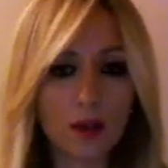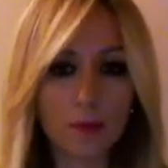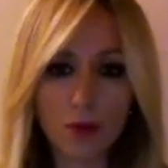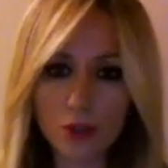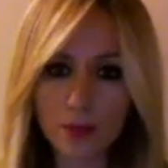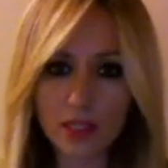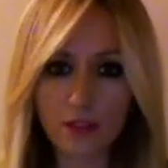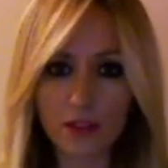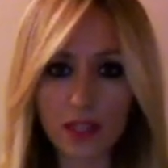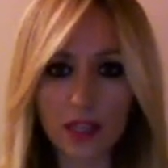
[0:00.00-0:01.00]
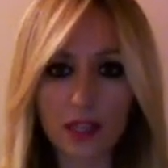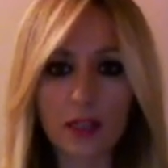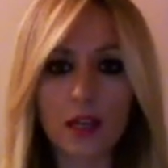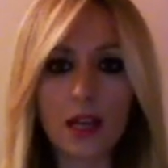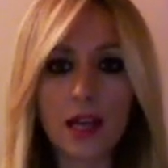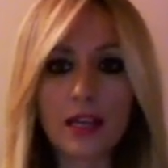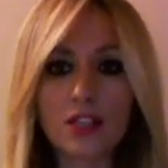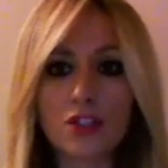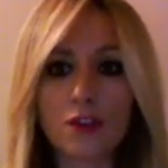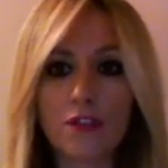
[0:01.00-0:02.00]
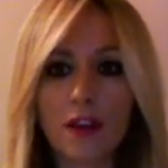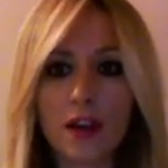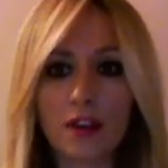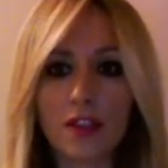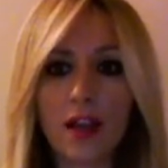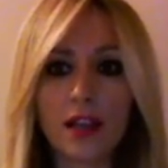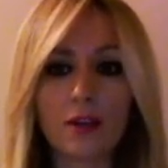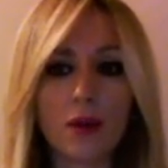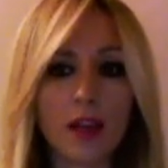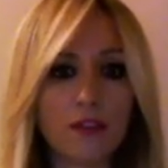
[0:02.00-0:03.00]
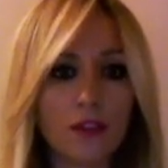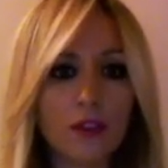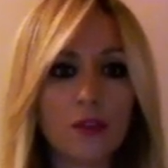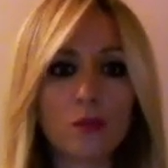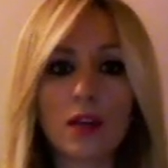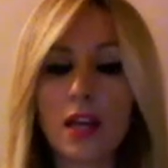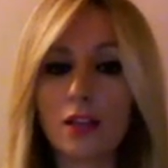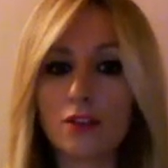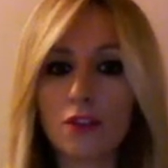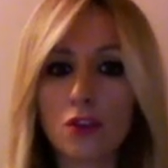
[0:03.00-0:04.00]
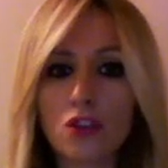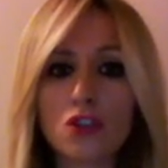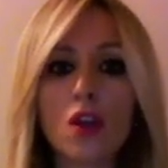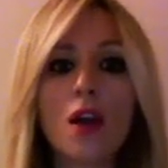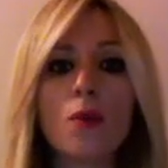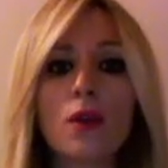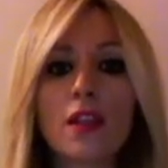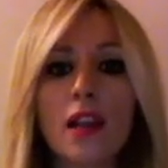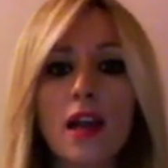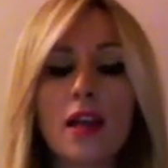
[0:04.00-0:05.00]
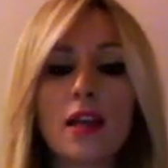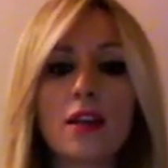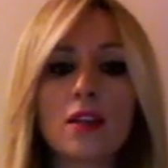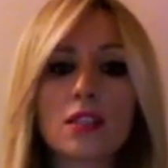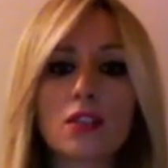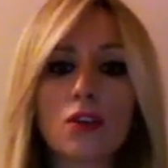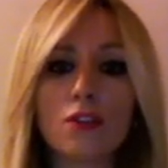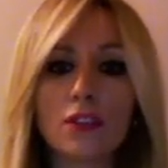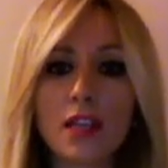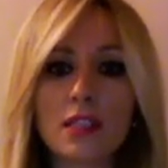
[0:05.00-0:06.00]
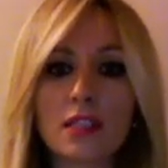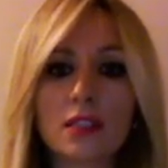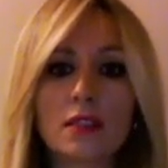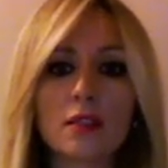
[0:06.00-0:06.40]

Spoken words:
More specifically, layers of earth and gravel were reinforced with layers of desert